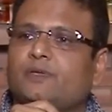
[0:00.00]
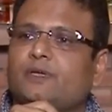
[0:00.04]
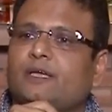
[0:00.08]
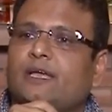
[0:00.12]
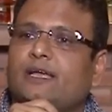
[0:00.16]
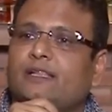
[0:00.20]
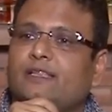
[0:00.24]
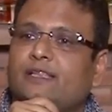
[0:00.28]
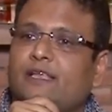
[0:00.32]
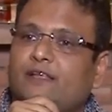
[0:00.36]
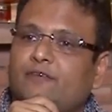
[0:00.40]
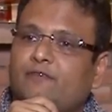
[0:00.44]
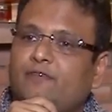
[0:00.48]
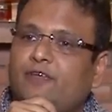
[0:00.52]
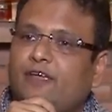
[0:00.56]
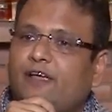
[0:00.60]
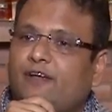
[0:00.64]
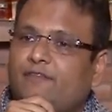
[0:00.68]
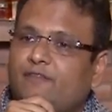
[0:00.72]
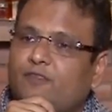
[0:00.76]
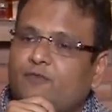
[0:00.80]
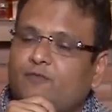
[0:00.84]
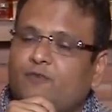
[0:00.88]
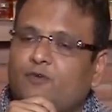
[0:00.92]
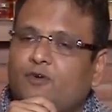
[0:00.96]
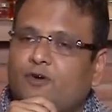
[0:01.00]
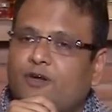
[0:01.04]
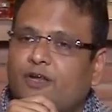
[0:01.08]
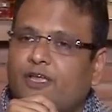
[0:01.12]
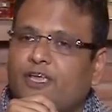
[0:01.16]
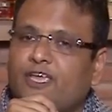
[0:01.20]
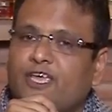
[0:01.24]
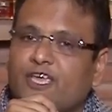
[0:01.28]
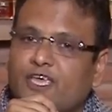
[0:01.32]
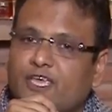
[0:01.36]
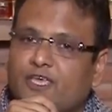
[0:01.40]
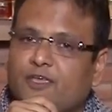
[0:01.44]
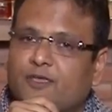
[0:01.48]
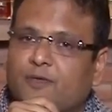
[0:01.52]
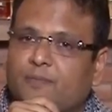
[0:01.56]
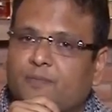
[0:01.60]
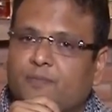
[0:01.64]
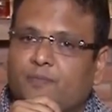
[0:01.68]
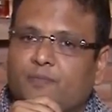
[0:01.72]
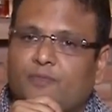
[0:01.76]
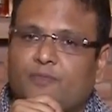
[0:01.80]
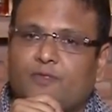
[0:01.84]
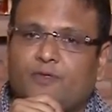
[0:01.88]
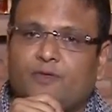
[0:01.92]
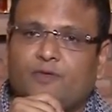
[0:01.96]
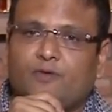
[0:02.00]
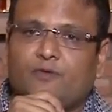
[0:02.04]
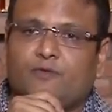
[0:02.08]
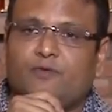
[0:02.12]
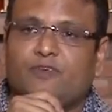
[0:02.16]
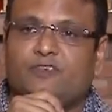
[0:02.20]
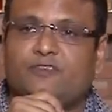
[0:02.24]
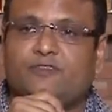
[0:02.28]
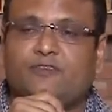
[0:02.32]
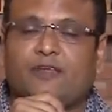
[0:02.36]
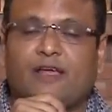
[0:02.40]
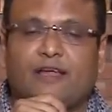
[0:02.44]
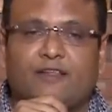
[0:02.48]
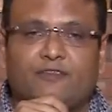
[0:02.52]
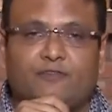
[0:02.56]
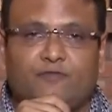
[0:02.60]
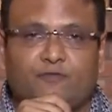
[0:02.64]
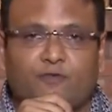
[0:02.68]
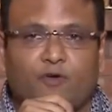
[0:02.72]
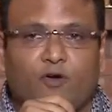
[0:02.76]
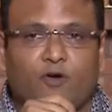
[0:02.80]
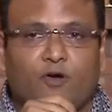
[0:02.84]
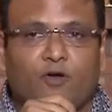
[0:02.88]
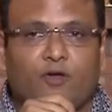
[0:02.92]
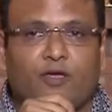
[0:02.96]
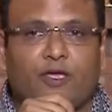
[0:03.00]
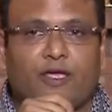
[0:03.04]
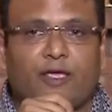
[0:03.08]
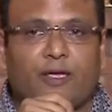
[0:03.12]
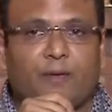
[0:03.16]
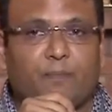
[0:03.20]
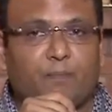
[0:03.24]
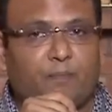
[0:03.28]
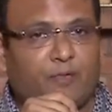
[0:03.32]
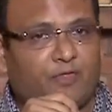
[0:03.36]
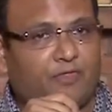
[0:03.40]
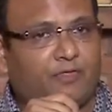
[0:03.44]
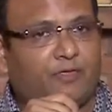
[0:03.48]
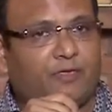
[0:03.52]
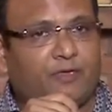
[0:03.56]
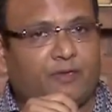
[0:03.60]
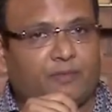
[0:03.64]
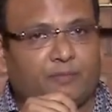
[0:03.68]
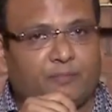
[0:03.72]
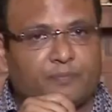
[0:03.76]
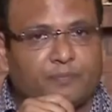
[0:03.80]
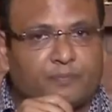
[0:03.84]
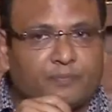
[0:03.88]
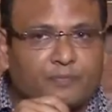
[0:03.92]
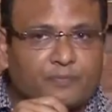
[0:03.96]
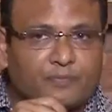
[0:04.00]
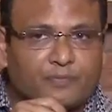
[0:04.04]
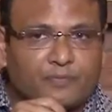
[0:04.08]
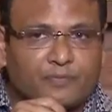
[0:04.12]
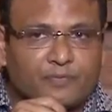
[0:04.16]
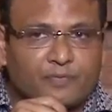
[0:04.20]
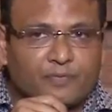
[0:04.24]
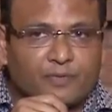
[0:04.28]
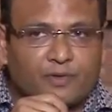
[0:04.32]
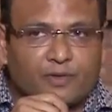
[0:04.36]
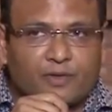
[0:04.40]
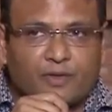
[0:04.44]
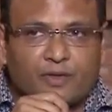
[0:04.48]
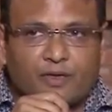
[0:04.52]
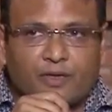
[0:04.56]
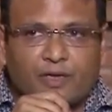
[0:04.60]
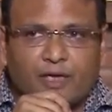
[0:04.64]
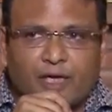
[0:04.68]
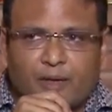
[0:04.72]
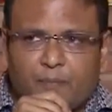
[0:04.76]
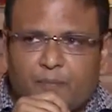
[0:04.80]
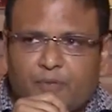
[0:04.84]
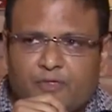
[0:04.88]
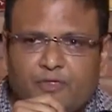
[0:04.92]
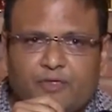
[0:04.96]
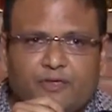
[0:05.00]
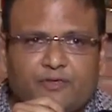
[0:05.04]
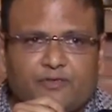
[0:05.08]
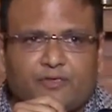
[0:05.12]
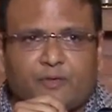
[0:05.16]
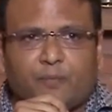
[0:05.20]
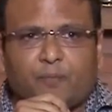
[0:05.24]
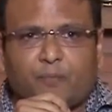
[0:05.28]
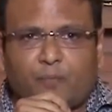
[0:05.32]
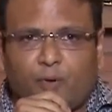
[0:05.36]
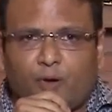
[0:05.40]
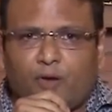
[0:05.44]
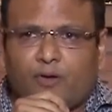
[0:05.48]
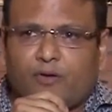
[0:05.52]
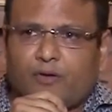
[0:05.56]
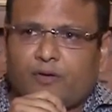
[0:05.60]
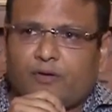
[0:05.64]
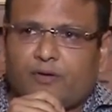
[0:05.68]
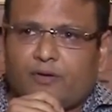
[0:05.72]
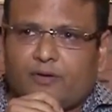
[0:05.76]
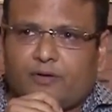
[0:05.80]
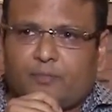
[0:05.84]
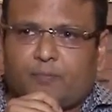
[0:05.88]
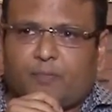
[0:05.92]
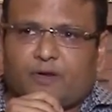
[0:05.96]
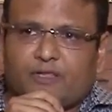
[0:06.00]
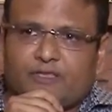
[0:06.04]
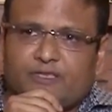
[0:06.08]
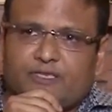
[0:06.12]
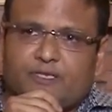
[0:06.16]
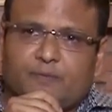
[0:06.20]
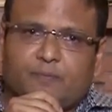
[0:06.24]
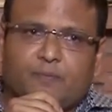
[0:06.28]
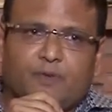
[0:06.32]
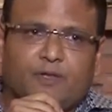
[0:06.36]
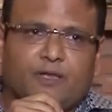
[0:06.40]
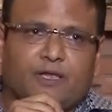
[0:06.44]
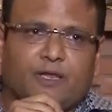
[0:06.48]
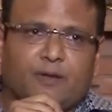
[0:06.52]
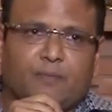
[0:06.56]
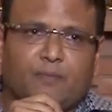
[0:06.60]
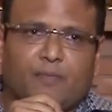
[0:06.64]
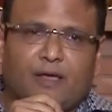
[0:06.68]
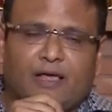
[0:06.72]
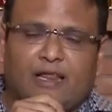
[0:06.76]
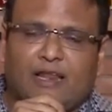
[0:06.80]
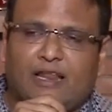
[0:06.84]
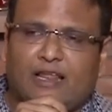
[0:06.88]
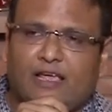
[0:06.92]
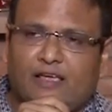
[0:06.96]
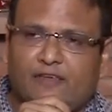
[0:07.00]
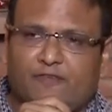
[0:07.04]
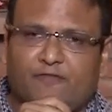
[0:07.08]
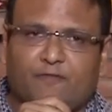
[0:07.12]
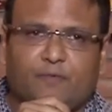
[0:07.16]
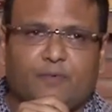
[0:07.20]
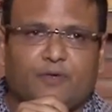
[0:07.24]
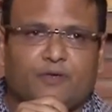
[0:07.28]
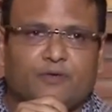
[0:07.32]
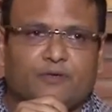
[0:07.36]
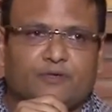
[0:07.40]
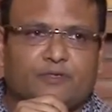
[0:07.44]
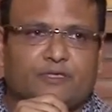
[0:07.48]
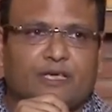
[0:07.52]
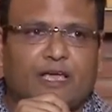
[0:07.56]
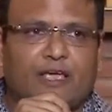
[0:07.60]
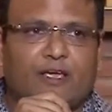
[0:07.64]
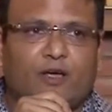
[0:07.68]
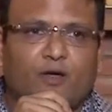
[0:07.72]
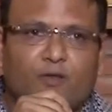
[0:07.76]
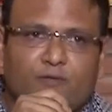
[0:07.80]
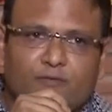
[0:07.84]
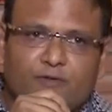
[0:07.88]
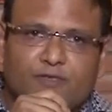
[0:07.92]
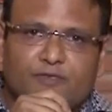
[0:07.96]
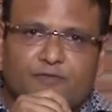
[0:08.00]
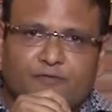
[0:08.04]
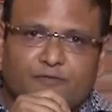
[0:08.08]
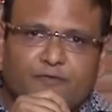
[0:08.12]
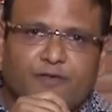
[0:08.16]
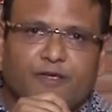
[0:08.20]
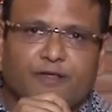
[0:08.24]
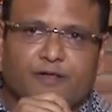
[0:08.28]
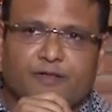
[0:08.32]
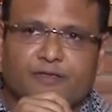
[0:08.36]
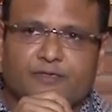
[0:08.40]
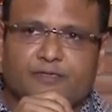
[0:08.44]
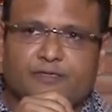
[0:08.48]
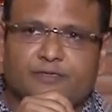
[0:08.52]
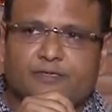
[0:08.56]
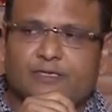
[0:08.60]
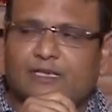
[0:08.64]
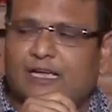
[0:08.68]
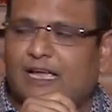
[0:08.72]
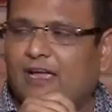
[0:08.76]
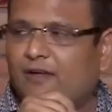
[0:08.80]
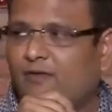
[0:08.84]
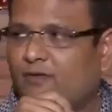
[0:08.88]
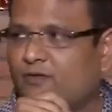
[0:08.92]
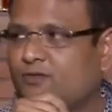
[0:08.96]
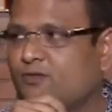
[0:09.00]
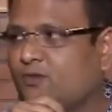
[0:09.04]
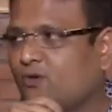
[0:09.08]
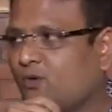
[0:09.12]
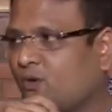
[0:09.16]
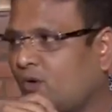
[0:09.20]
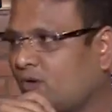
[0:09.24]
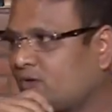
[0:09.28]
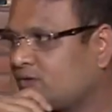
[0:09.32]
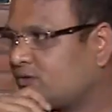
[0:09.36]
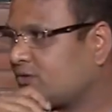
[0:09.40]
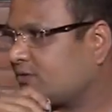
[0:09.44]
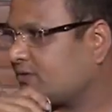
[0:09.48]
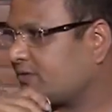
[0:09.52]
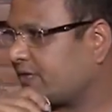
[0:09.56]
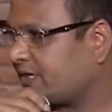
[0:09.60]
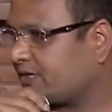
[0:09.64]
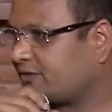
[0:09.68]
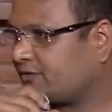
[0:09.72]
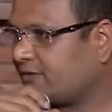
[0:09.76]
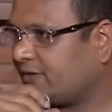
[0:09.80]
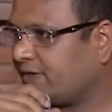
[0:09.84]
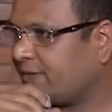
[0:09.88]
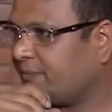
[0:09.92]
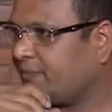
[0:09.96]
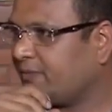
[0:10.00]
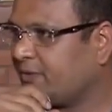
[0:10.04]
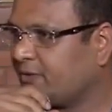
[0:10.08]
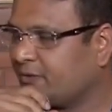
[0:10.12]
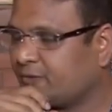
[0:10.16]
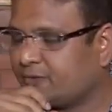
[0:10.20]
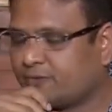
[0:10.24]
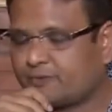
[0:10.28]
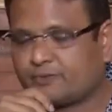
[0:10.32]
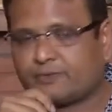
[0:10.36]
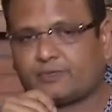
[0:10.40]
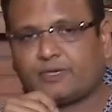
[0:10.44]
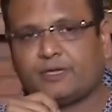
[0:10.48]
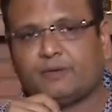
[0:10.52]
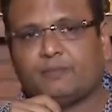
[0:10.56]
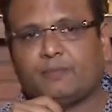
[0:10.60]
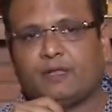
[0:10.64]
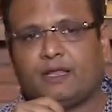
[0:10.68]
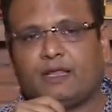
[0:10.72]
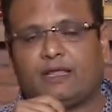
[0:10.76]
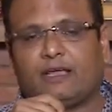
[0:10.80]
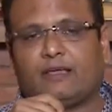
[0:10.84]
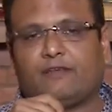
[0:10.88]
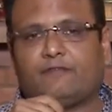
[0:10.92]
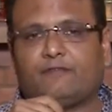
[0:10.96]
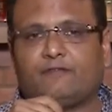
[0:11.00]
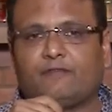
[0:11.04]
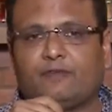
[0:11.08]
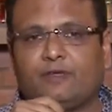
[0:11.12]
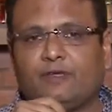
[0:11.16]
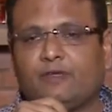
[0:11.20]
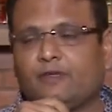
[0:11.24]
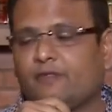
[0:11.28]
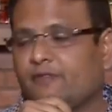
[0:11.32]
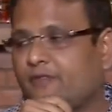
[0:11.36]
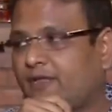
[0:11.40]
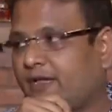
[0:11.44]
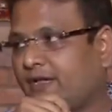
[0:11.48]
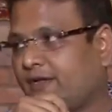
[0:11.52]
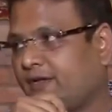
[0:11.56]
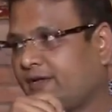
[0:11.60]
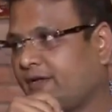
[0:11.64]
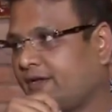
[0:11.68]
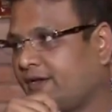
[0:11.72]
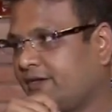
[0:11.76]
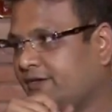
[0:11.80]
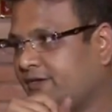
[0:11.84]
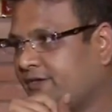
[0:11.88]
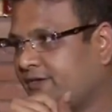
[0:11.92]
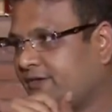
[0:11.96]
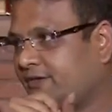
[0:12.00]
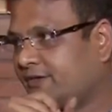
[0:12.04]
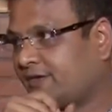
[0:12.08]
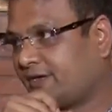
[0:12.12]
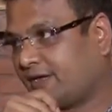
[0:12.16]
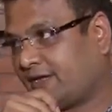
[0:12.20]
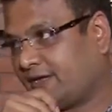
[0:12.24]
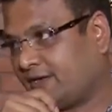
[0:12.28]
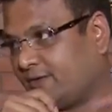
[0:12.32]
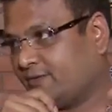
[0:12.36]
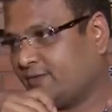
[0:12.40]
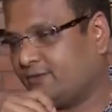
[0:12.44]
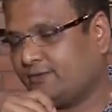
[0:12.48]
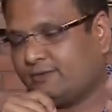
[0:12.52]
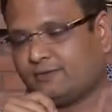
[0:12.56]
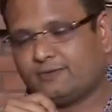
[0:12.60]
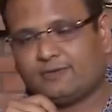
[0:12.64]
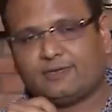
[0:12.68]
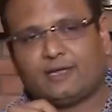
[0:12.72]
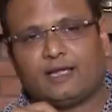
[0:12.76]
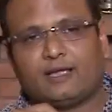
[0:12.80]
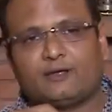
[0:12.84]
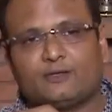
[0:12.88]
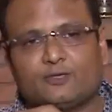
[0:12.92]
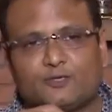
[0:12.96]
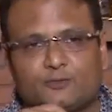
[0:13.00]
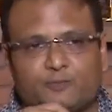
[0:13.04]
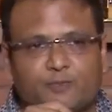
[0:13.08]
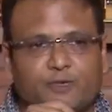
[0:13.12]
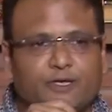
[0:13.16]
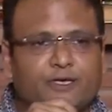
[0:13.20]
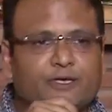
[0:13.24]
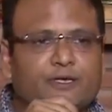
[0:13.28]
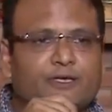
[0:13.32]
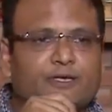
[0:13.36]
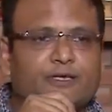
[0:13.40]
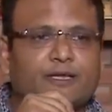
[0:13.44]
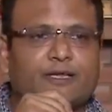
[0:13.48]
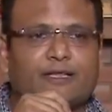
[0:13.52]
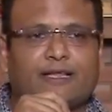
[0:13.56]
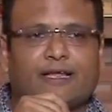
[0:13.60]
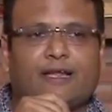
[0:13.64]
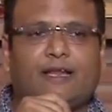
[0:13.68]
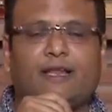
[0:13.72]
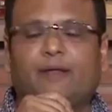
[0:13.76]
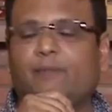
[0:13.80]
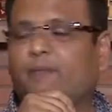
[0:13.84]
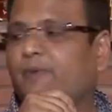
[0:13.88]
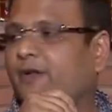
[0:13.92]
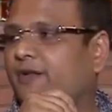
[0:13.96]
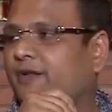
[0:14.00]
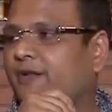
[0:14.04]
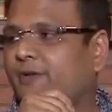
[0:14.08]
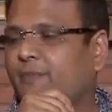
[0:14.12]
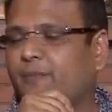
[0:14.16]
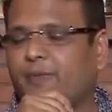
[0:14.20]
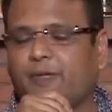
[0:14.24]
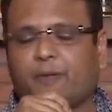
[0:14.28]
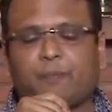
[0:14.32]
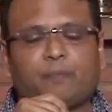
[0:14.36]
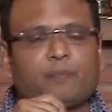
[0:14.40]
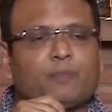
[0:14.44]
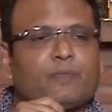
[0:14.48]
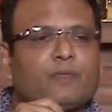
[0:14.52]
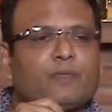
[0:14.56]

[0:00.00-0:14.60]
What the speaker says: And then we have the word E, which stands for empathy. Empathy is an important principle in my life because I always felt I've also gone through sexual abuse in my life. Thank Harish, I could speak. That liberated me.